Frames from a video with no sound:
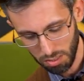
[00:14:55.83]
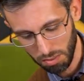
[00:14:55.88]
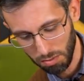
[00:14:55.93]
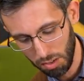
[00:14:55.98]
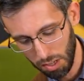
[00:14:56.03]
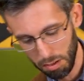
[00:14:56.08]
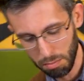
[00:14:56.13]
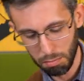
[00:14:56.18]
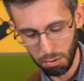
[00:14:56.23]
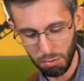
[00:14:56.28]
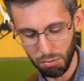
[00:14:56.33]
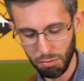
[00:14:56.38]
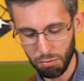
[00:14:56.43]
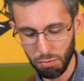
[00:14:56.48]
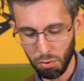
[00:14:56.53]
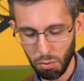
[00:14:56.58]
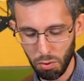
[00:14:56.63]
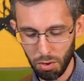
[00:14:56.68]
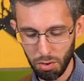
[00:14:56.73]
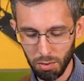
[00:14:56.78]
of it
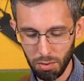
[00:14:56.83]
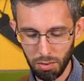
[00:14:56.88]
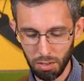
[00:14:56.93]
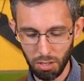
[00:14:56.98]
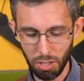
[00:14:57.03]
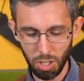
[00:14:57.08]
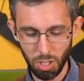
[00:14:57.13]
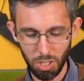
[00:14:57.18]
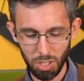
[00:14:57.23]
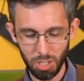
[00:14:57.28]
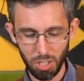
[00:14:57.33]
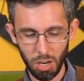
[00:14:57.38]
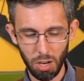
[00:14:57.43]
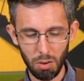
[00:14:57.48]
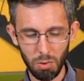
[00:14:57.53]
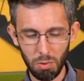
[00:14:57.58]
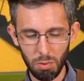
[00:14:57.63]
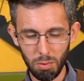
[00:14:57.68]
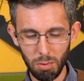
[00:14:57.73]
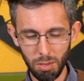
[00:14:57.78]
before the
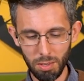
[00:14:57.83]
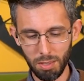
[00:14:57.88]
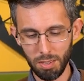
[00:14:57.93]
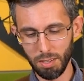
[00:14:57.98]
show.